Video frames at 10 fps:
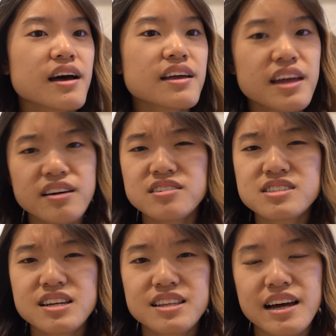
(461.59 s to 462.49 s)
encounters
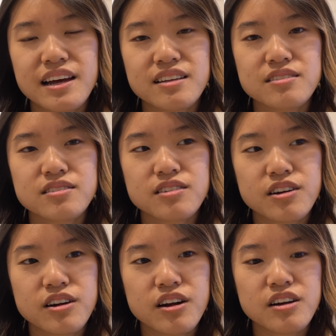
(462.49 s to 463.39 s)
like that
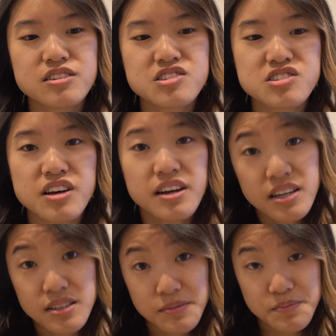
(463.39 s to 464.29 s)

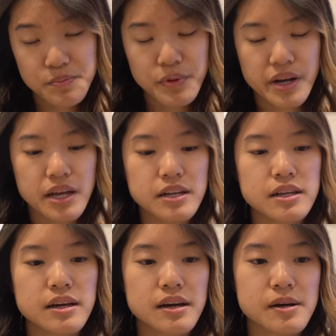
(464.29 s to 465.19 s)
suck, but
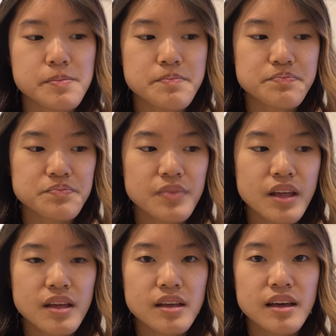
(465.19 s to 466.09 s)
um,
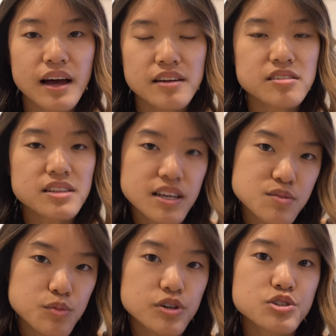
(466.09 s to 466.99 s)
I think
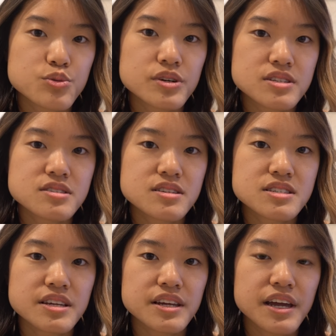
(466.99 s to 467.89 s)
that's more towards the
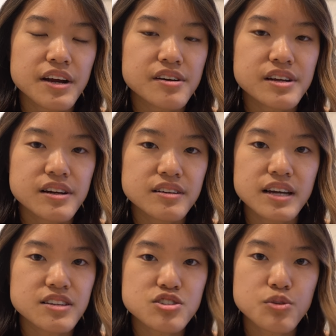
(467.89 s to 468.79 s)
city area,
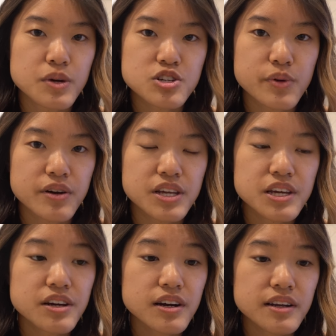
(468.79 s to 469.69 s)
not so much around
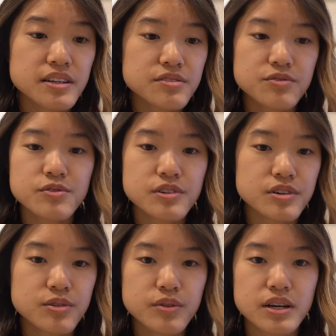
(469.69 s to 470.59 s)
here. And if, you
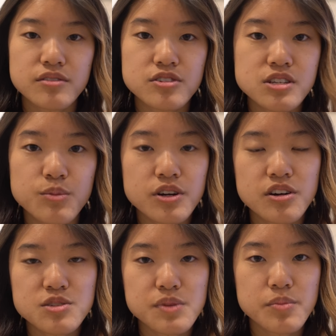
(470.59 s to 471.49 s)
know, whatever, someone
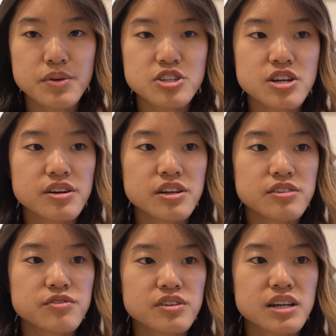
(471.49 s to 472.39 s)
calls me a bitch out
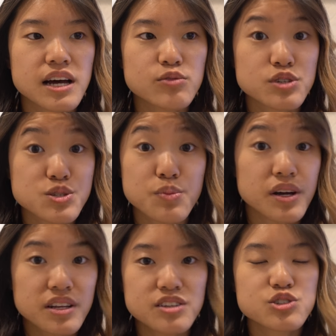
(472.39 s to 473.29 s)
here for not
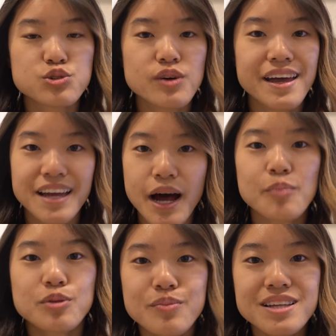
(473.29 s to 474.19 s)
responding to a
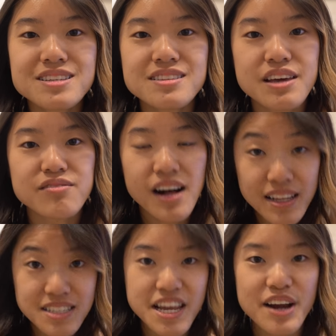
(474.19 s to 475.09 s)
compliment they
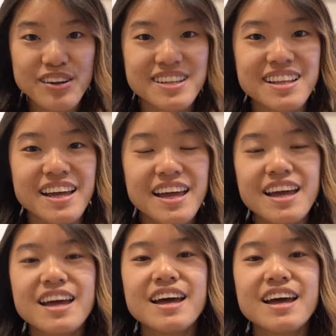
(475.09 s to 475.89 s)
voluntarily